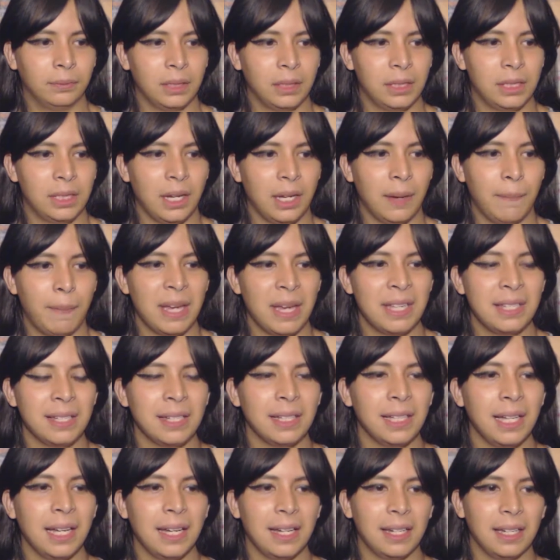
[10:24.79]
she
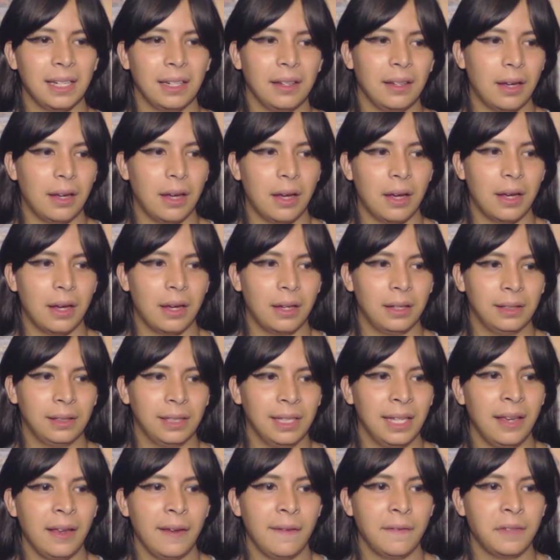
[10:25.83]
basically
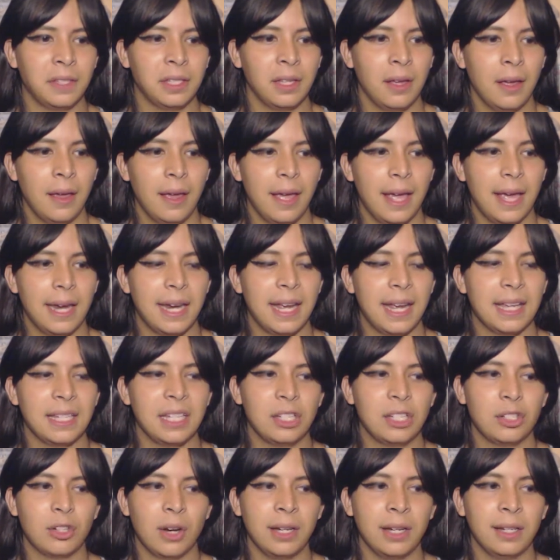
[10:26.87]
leaves, and as
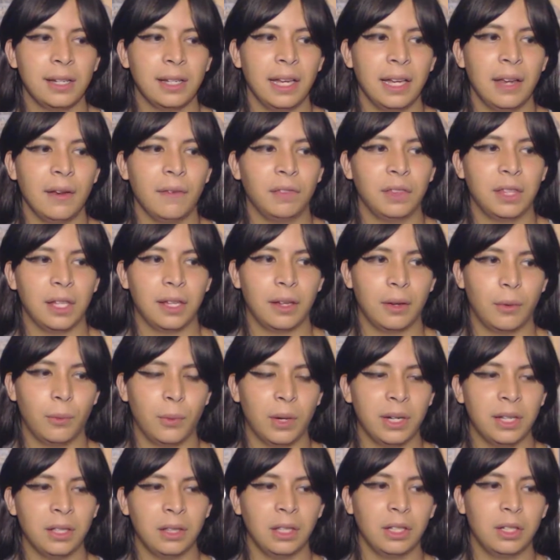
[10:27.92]
she's trying to leave,
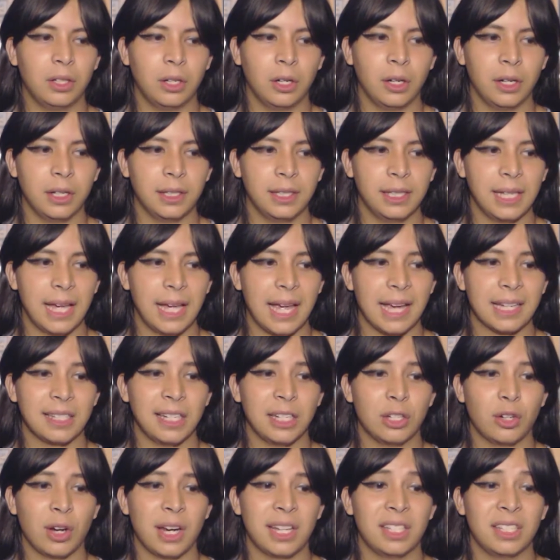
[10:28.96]
one of the cooks
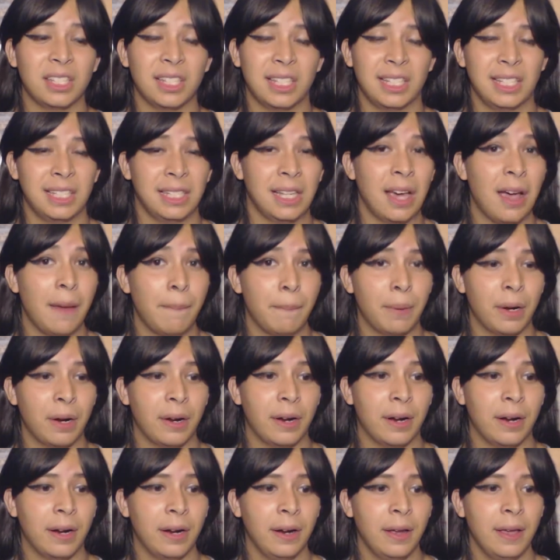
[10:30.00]
actually tries to stop
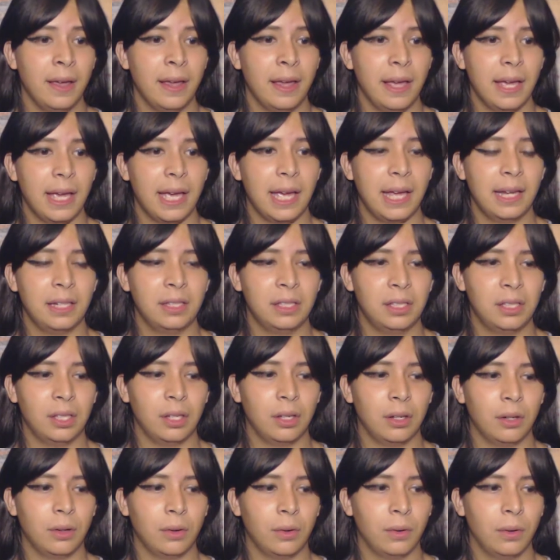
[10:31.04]
her. And
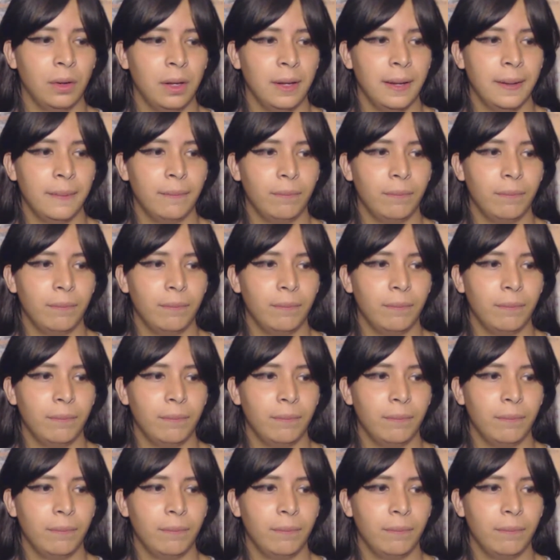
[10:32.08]
so